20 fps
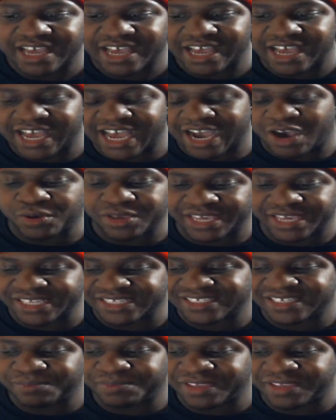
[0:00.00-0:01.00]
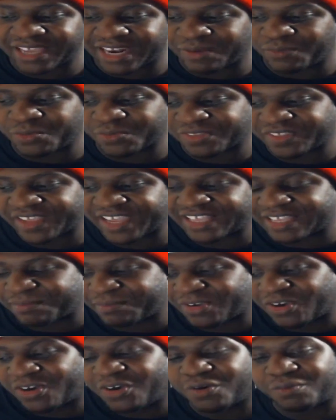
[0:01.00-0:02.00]
I'll get something and I won't think that,
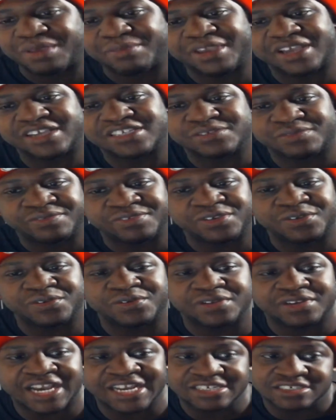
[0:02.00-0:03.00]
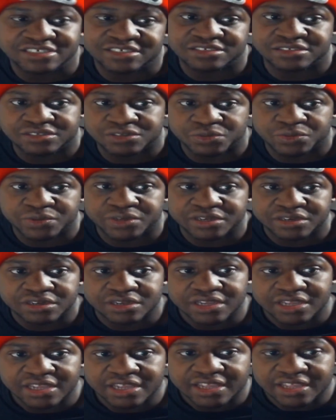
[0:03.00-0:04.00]
oh, maybe I should review it. I just do it.
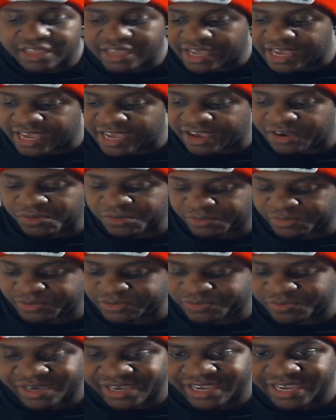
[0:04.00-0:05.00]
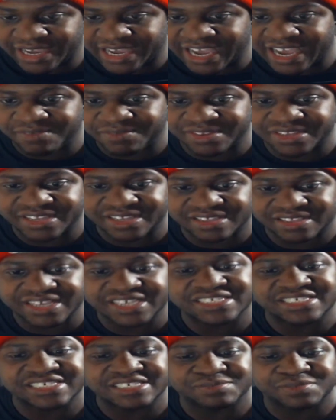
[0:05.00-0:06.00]
The only reason why I even did
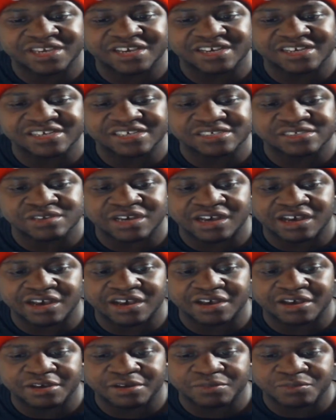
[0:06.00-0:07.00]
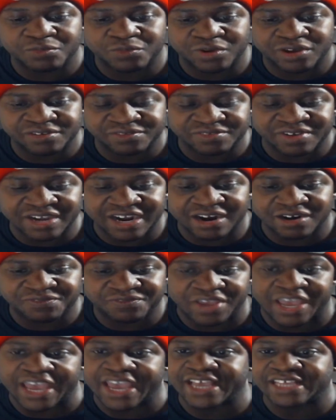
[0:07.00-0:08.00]
this is because one of our
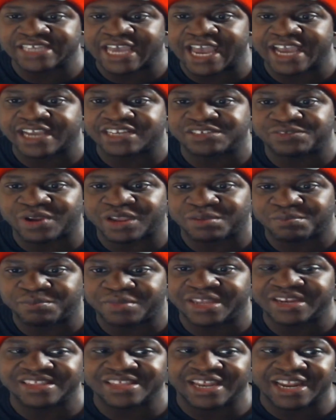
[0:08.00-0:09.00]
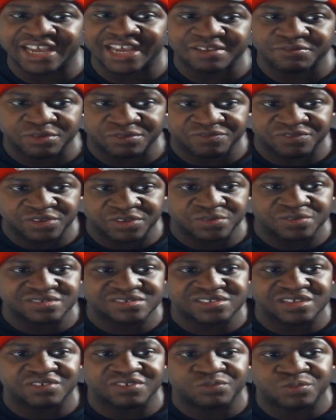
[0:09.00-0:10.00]
fans actually recommended that I review
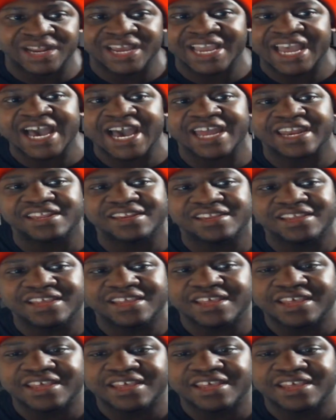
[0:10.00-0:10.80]
this stuff when I got it.